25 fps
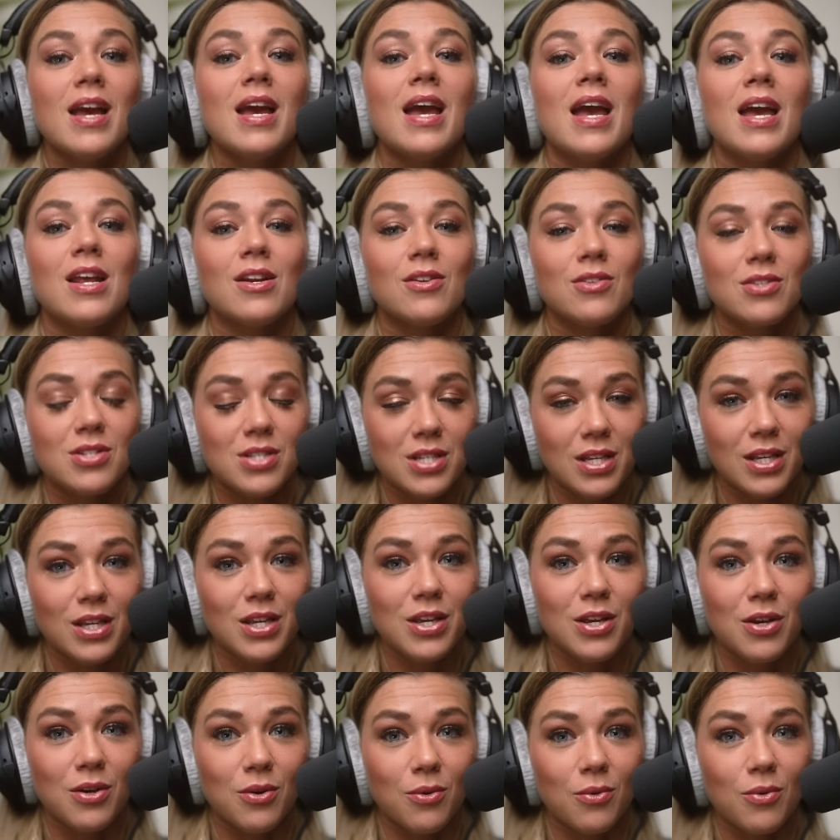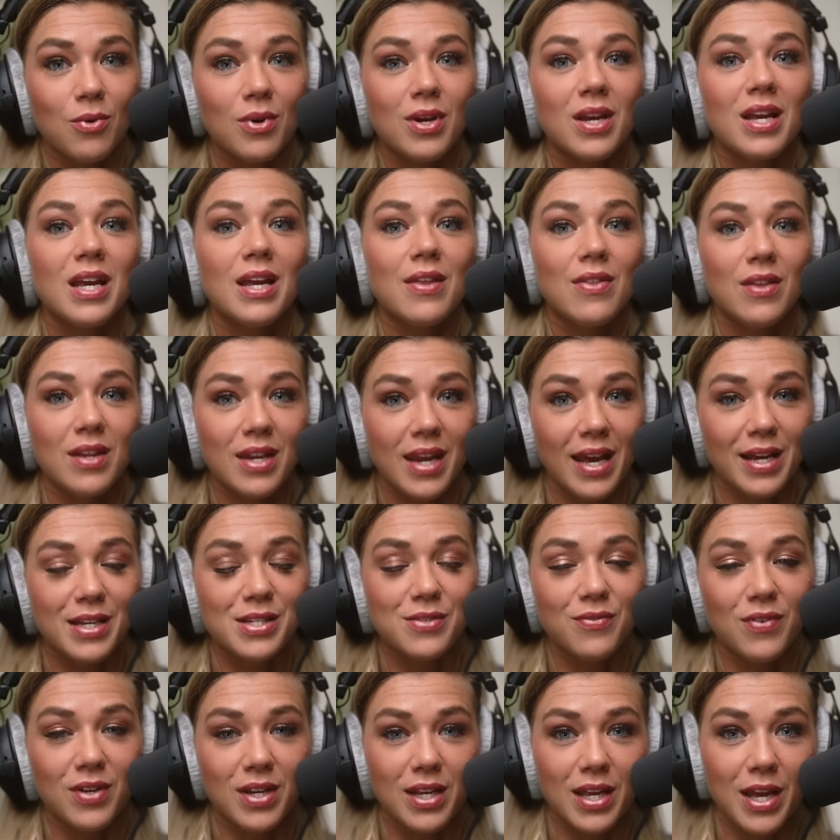and I'll see you in the
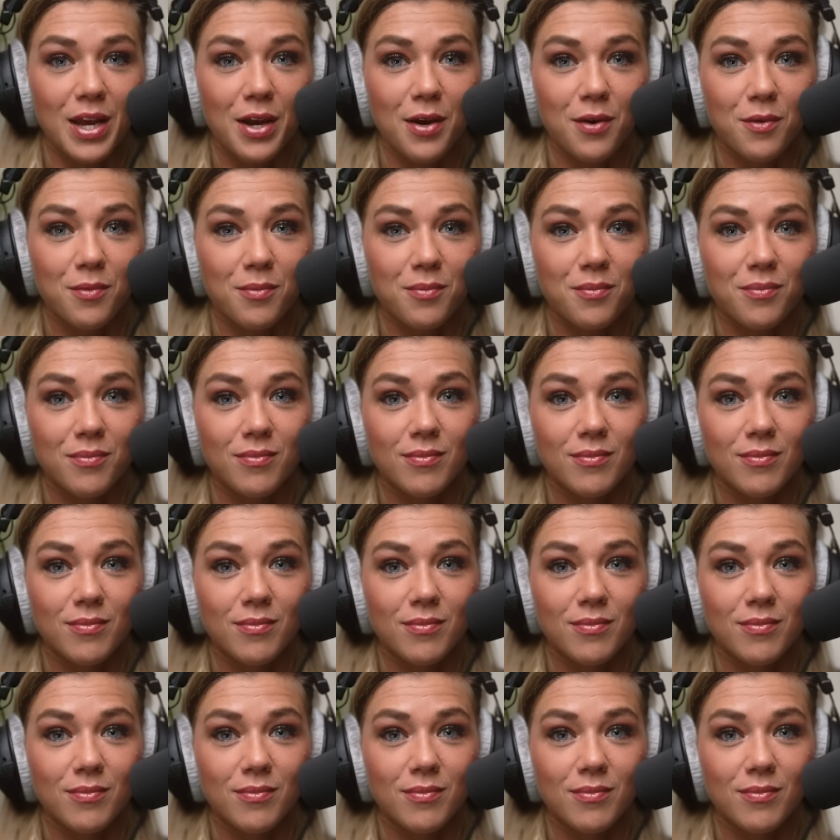next video.